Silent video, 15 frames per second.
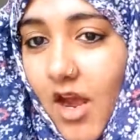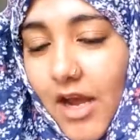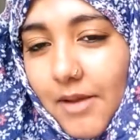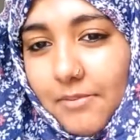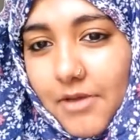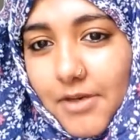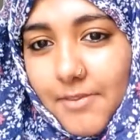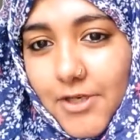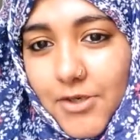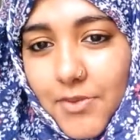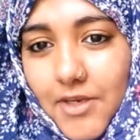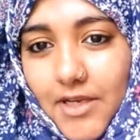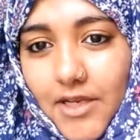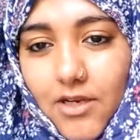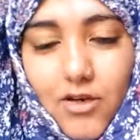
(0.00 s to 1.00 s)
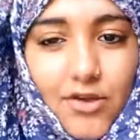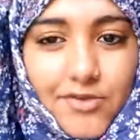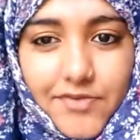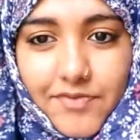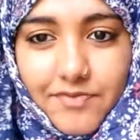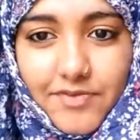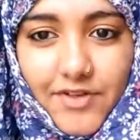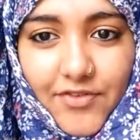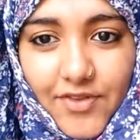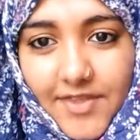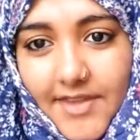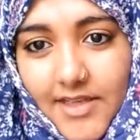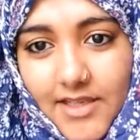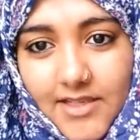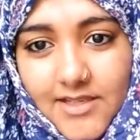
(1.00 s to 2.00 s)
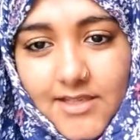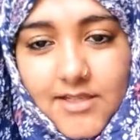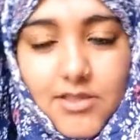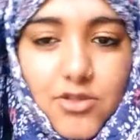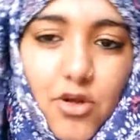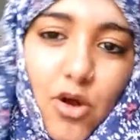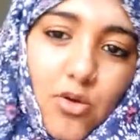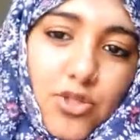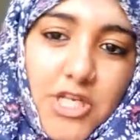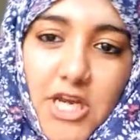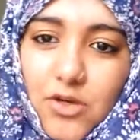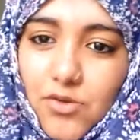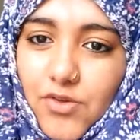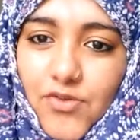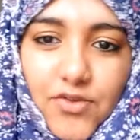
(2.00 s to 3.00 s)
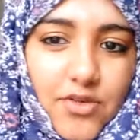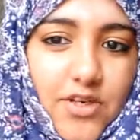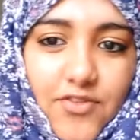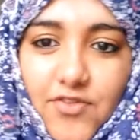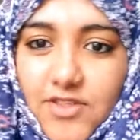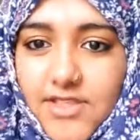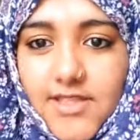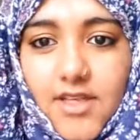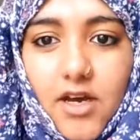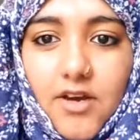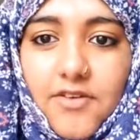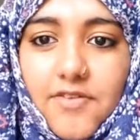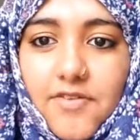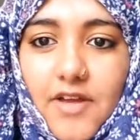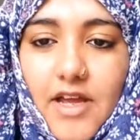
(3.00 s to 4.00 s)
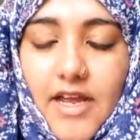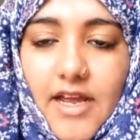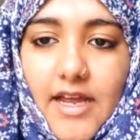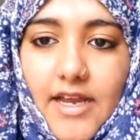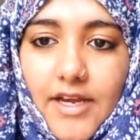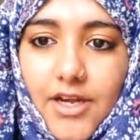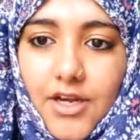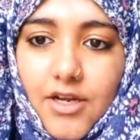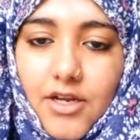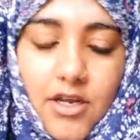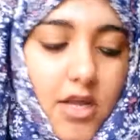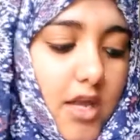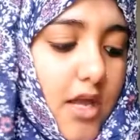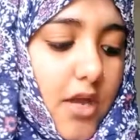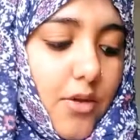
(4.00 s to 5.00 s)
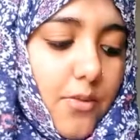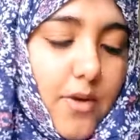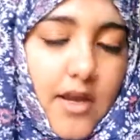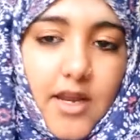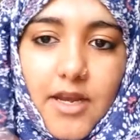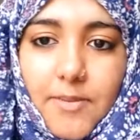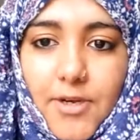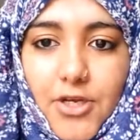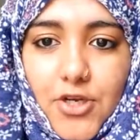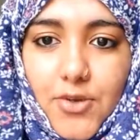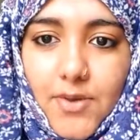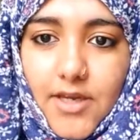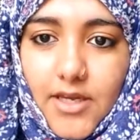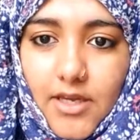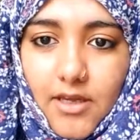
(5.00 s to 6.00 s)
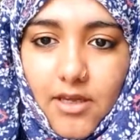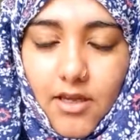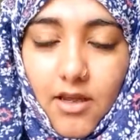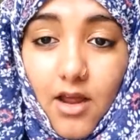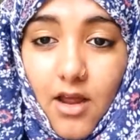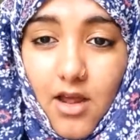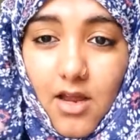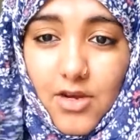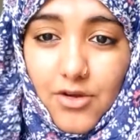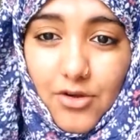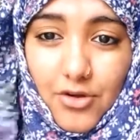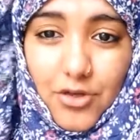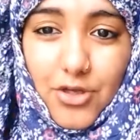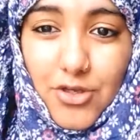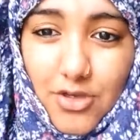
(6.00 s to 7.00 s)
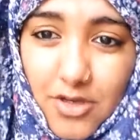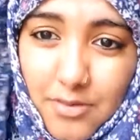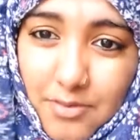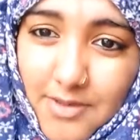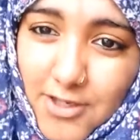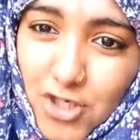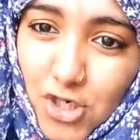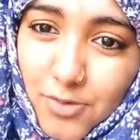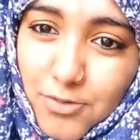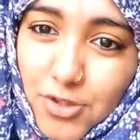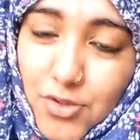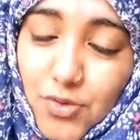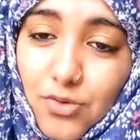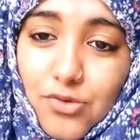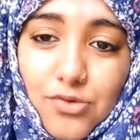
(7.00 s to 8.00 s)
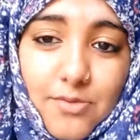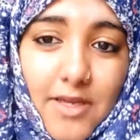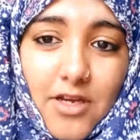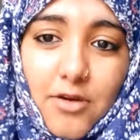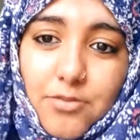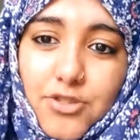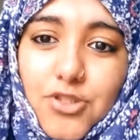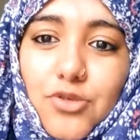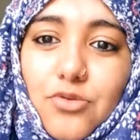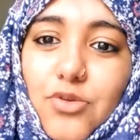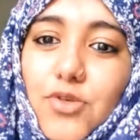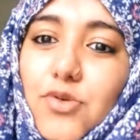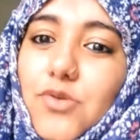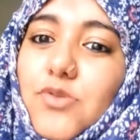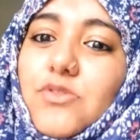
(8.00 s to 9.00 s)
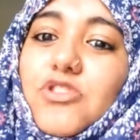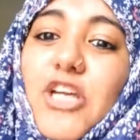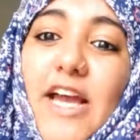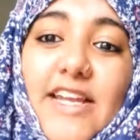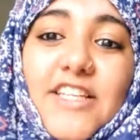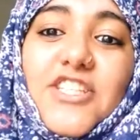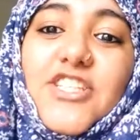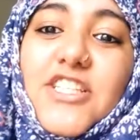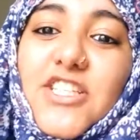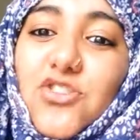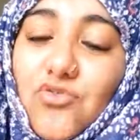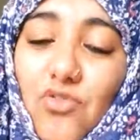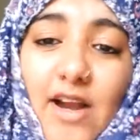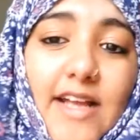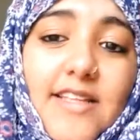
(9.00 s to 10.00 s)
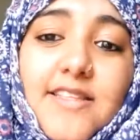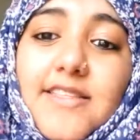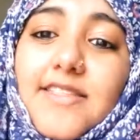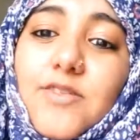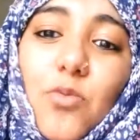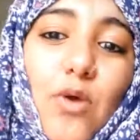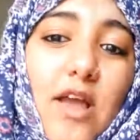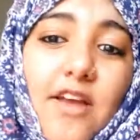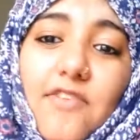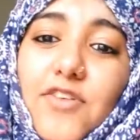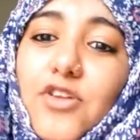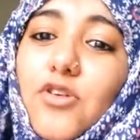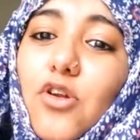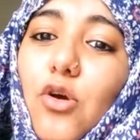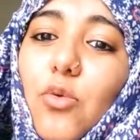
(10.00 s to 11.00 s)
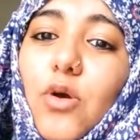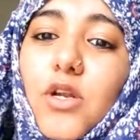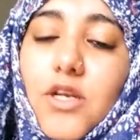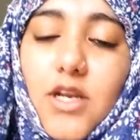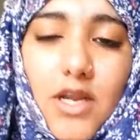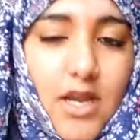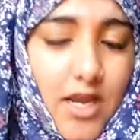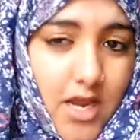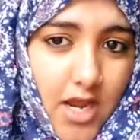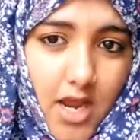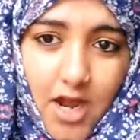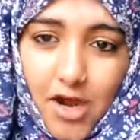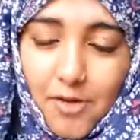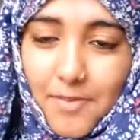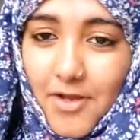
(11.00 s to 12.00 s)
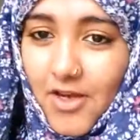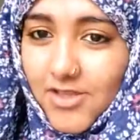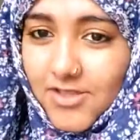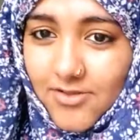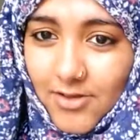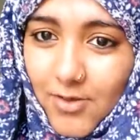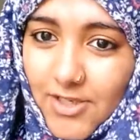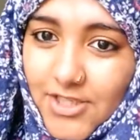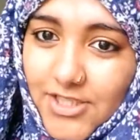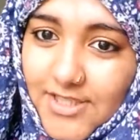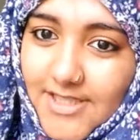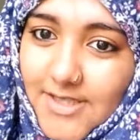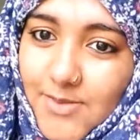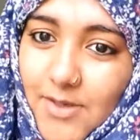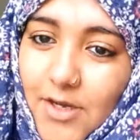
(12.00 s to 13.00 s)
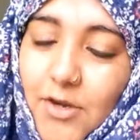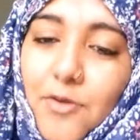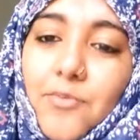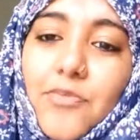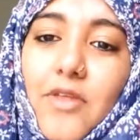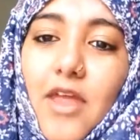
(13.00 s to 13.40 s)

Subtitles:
I'm going to be doing loads of different things. This whole channel is for different stuff, and we're going to be doing, I don't know, hijab tutorials, makeup tutorials, challenges, rants, whatever you lot want. I'll be answering questions as well.